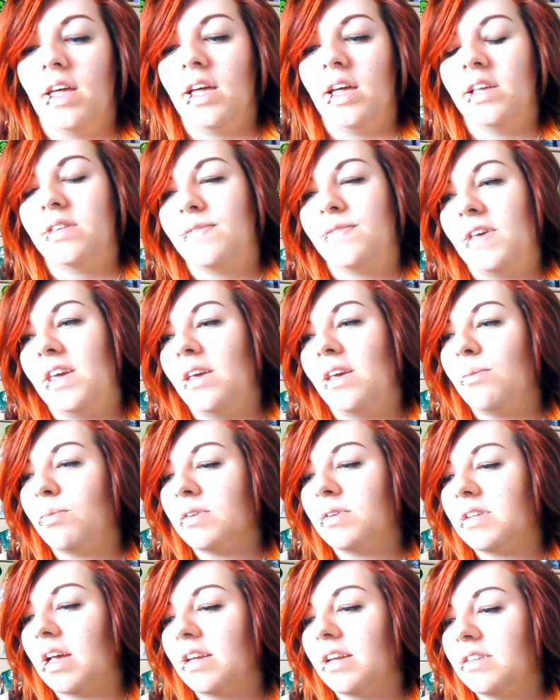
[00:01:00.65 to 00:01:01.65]
As for heat
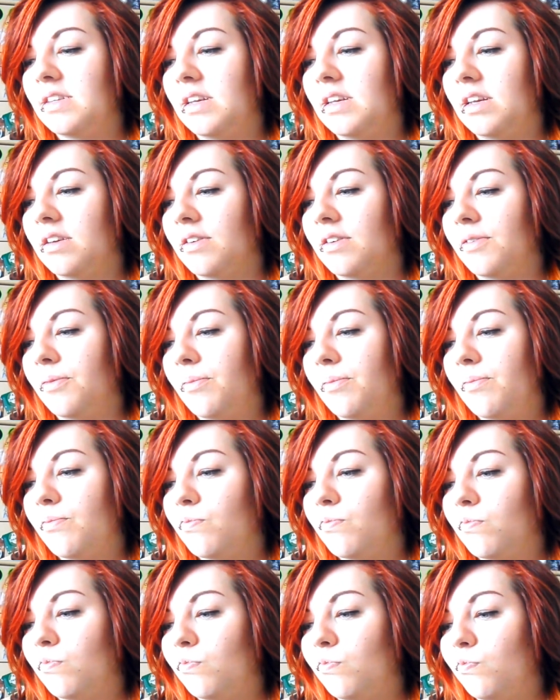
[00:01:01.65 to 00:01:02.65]
protecting,
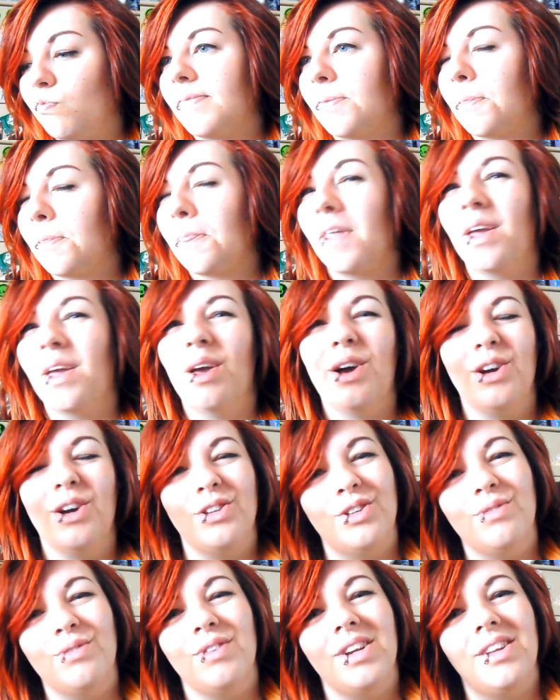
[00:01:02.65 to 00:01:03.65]

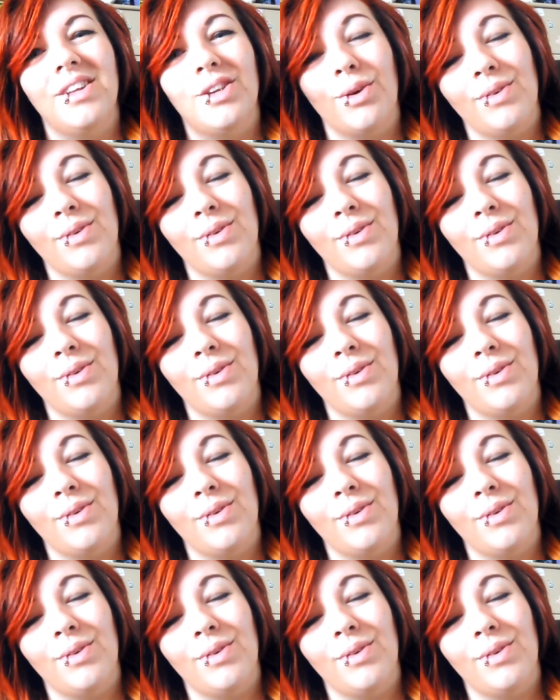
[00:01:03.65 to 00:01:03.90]
I don't really